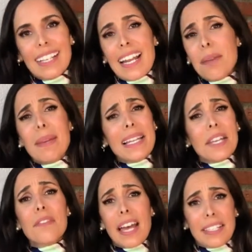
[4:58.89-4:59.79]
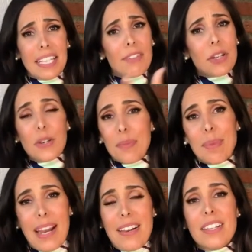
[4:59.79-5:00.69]
and I believe that even your
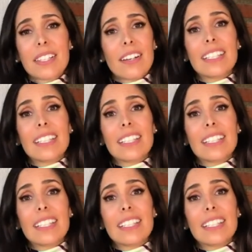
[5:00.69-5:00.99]
parents are